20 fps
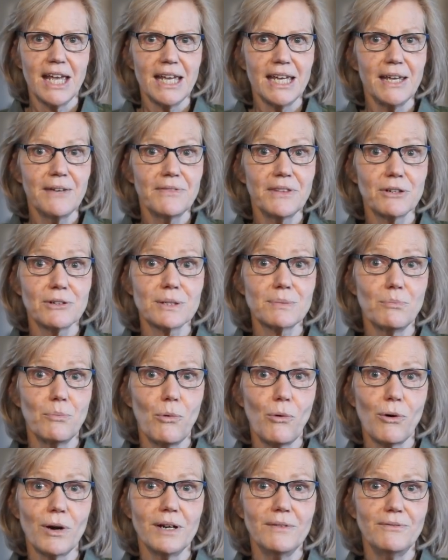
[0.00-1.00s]
If there's
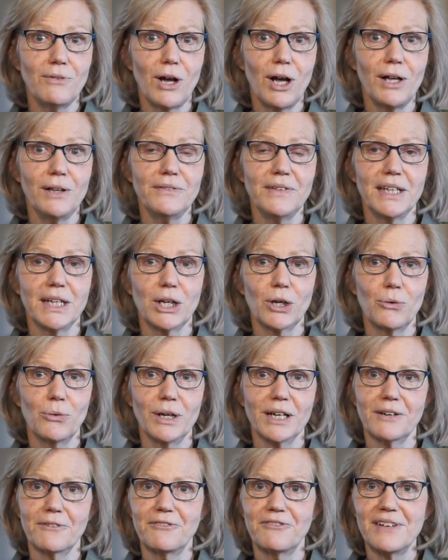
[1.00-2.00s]
more involved than a
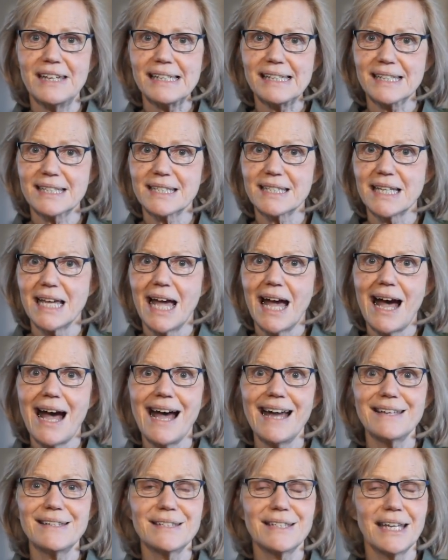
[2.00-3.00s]
quick fix,
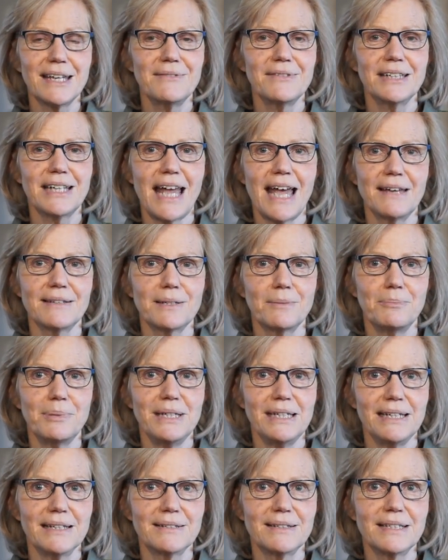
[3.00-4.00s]
I save it as a
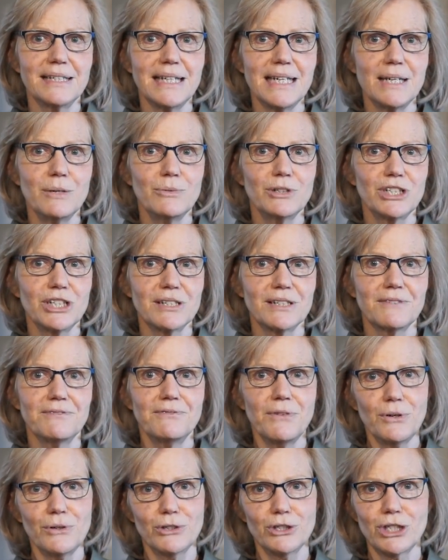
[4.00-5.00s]
PSD, which is a
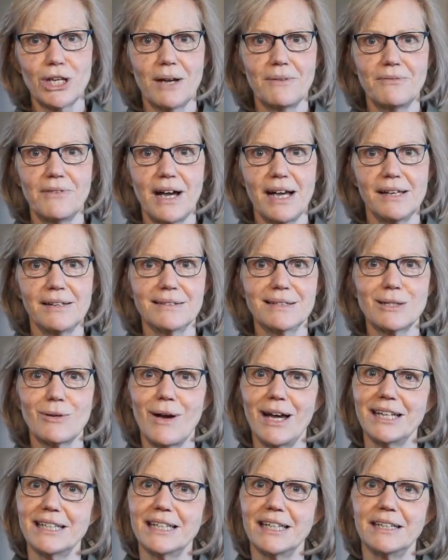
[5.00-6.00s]
Photoshop file, so
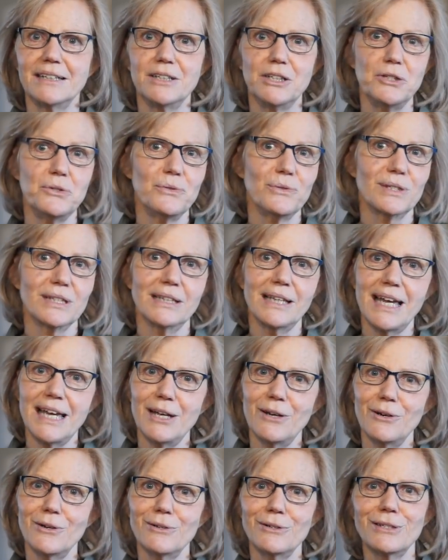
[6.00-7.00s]
I can use
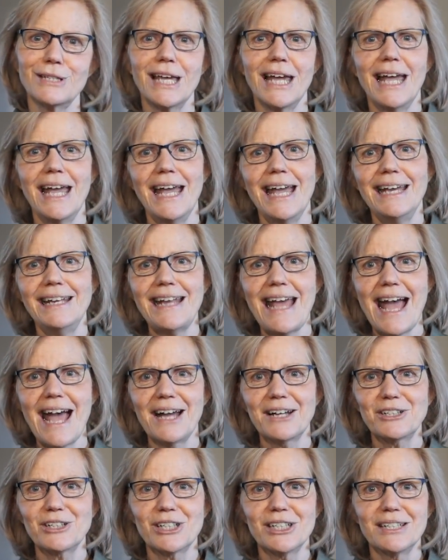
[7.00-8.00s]
layers and
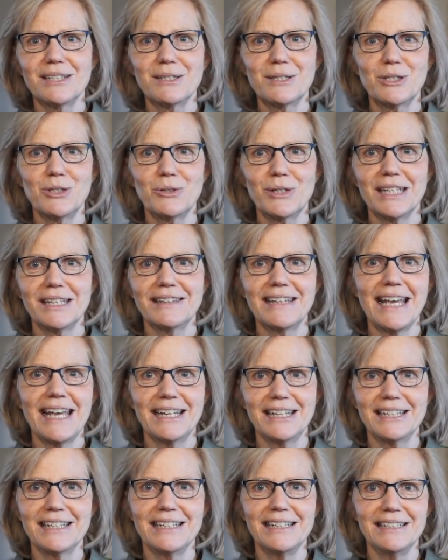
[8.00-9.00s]
actions to get the
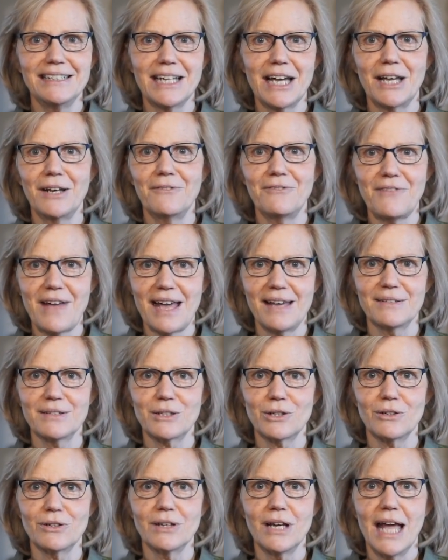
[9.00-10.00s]
editing done
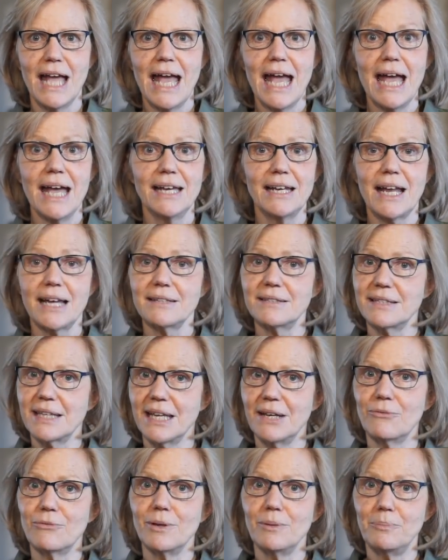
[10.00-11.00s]
faster. And I
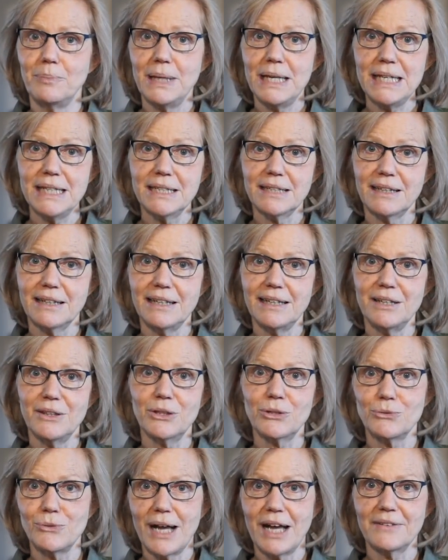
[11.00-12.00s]
save repeatedly
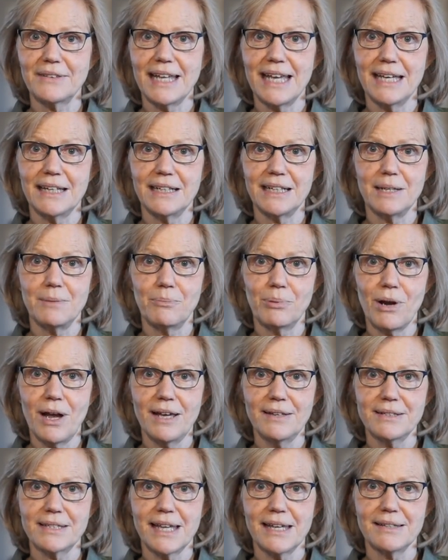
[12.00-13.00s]
throughout the editing
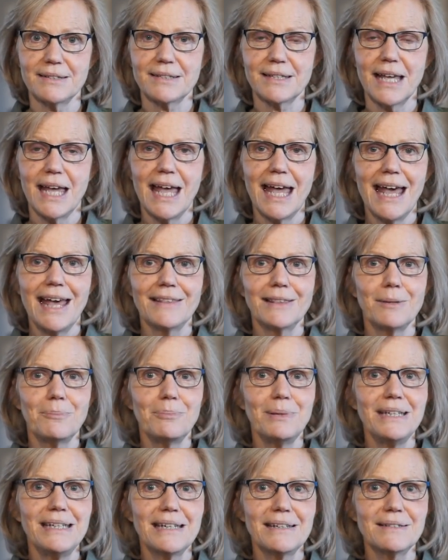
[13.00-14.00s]
process. The
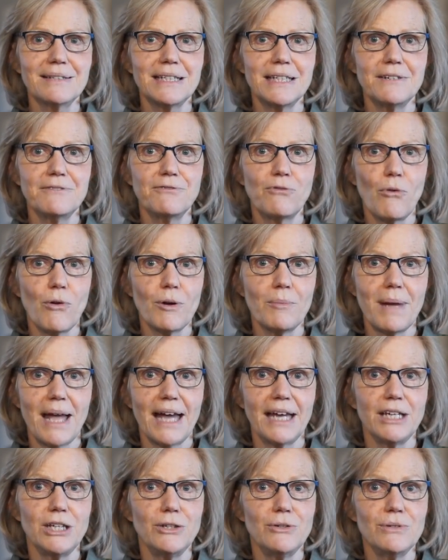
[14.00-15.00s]
PSD
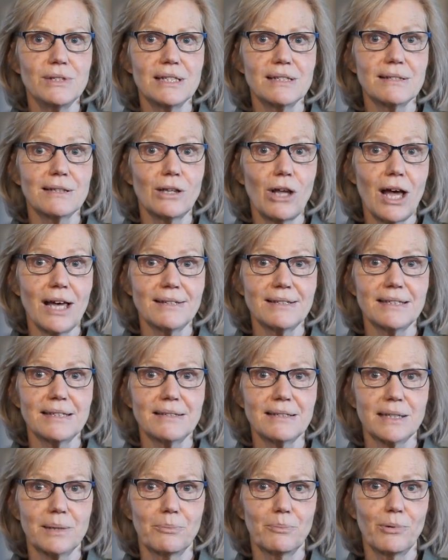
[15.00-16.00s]
format uses
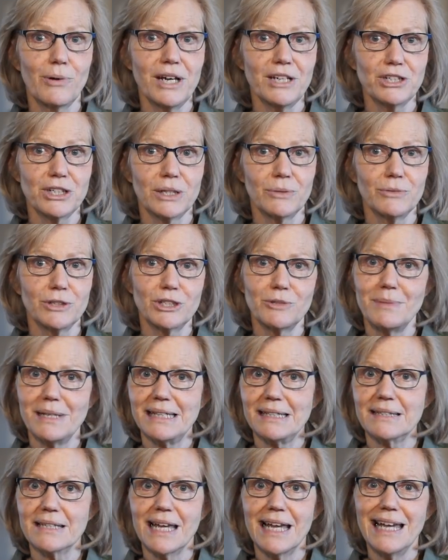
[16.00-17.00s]
lossless compression, which
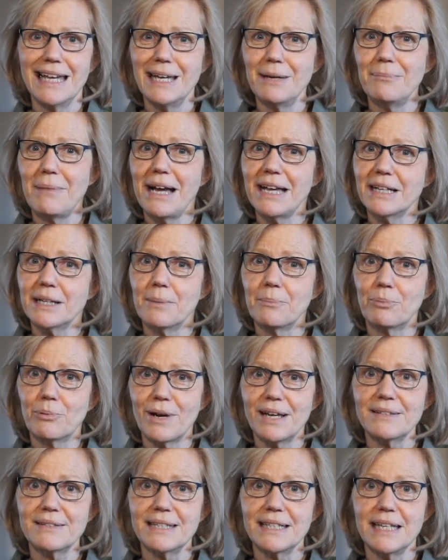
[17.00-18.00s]
means it might
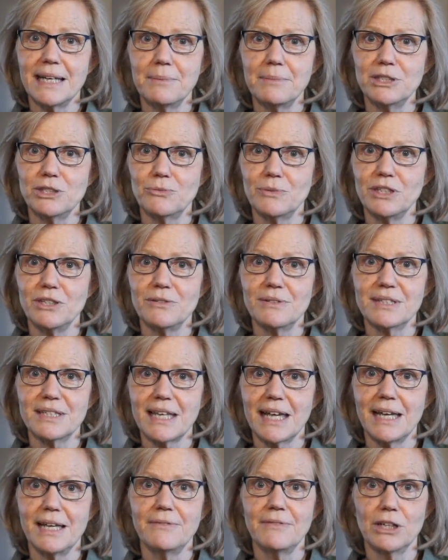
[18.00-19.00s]
compress the image when you
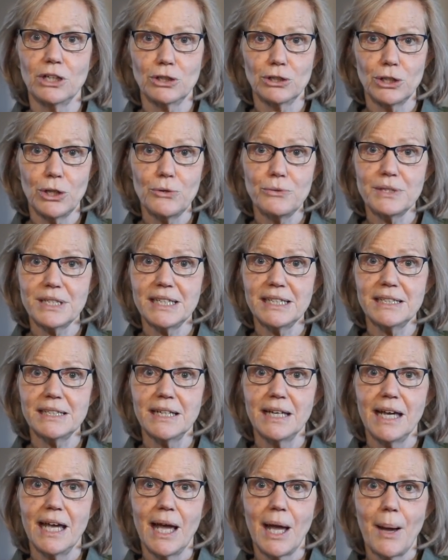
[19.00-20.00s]
save and close it,
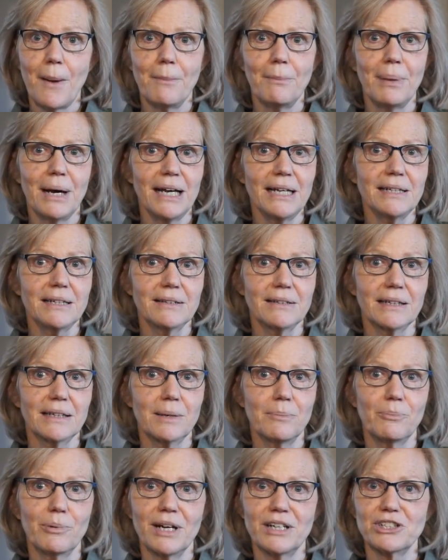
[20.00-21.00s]
but the
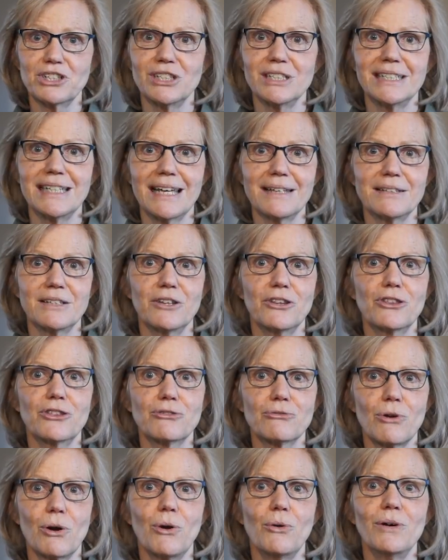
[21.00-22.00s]
compression doesn't
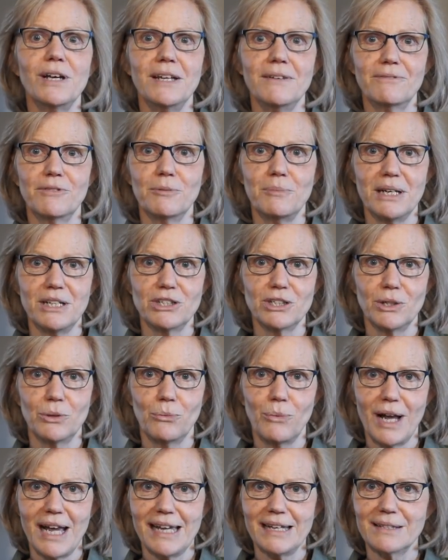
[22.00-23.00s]
throw information
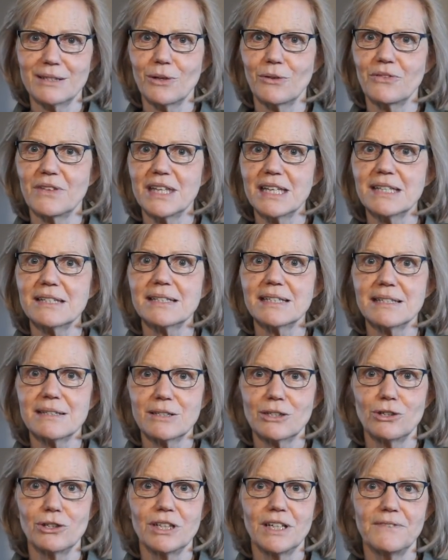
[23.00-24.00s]
away. So this
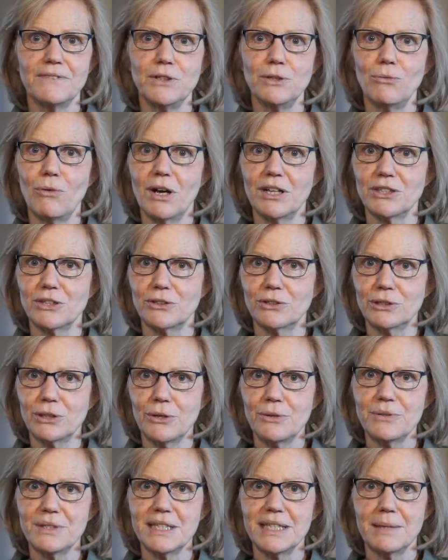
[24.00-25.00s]
is good if you want to
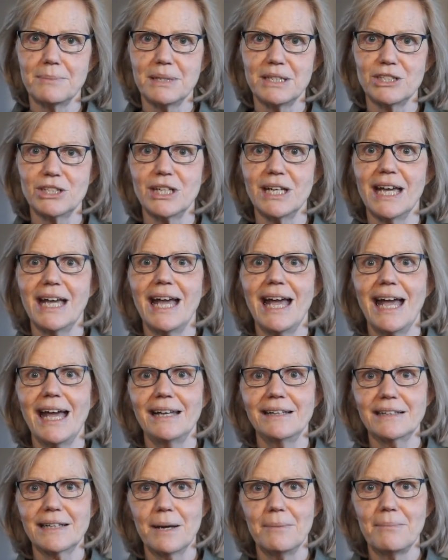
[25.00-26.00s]
close the image
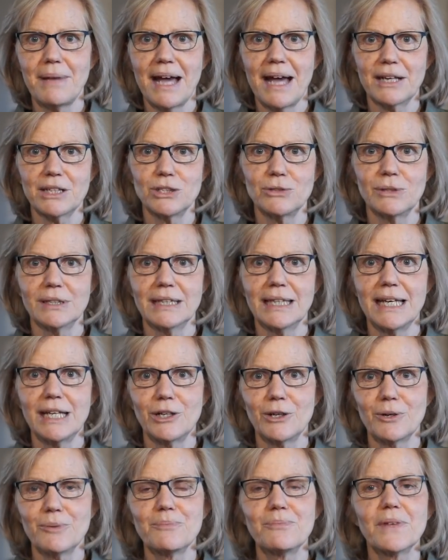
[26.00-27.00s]
and come back to it
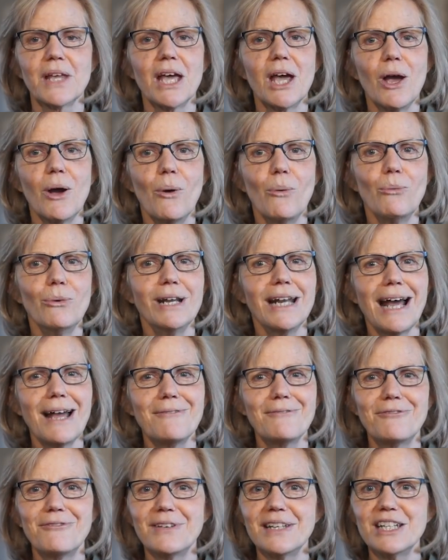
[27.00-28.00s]
later. When
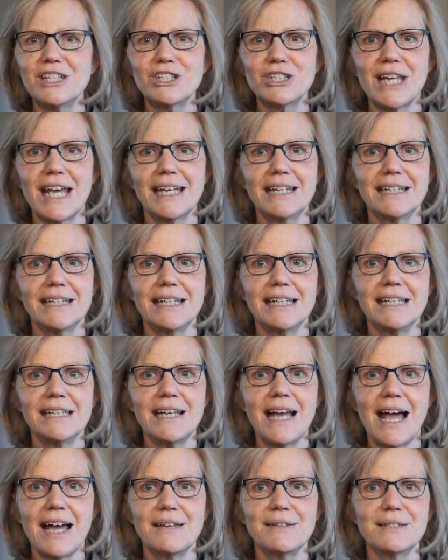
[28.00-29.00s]
I'm finished editing,
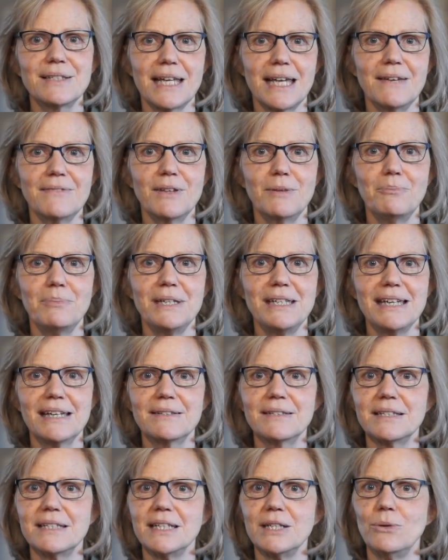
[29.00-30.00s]
I save the
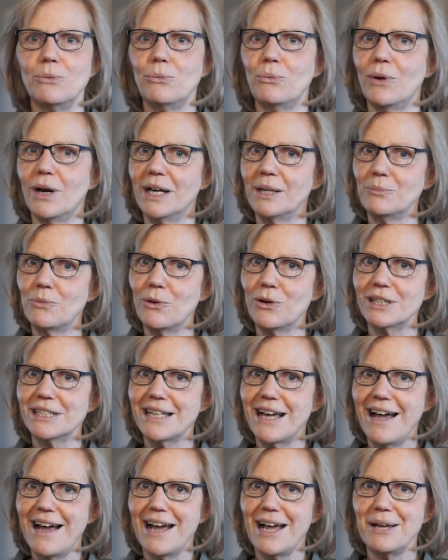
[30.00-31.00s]
PSD one more
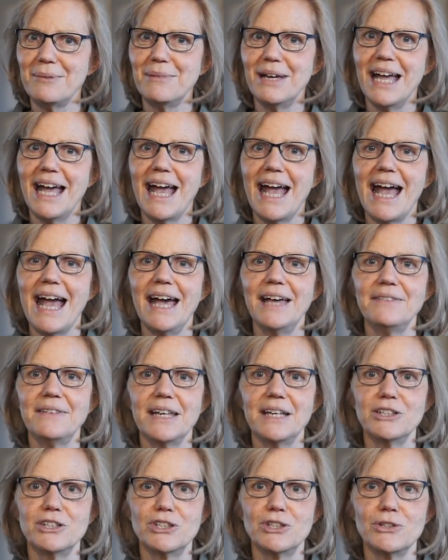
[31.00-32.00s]
time and
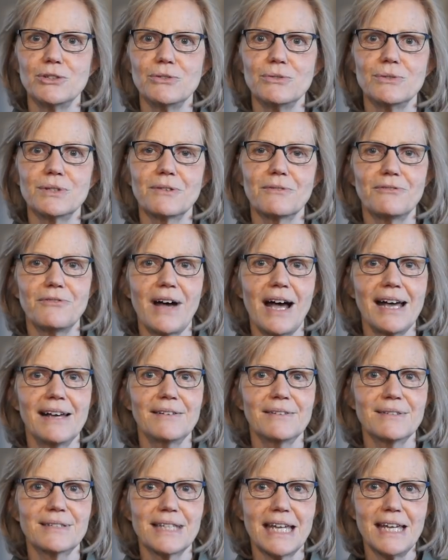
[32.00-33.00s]
then choose
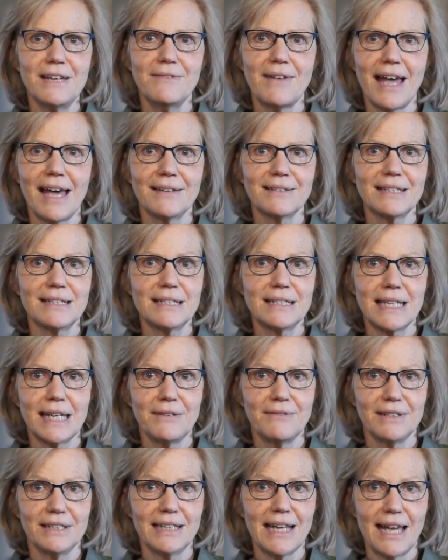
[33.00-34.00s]
File Save As and
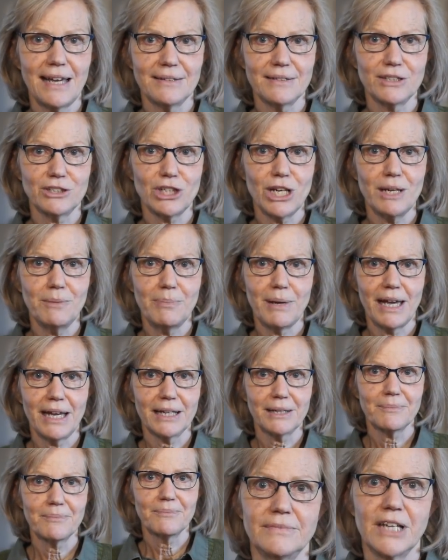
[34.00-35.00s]
save it as a
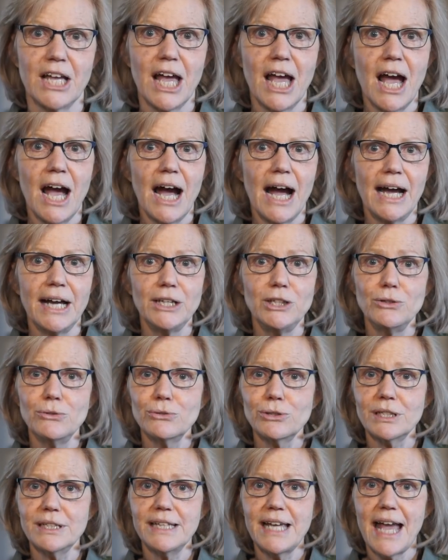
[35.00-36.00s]
JPEG. I
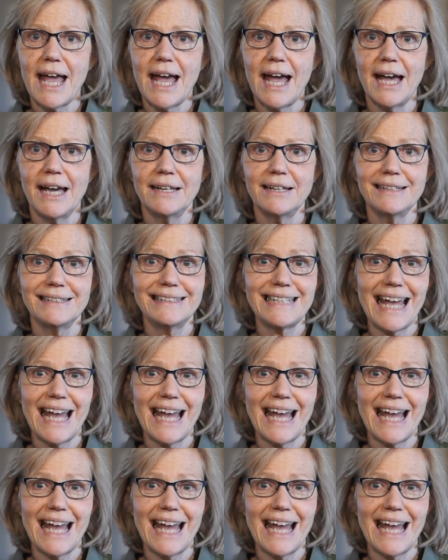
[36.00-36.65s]
usually add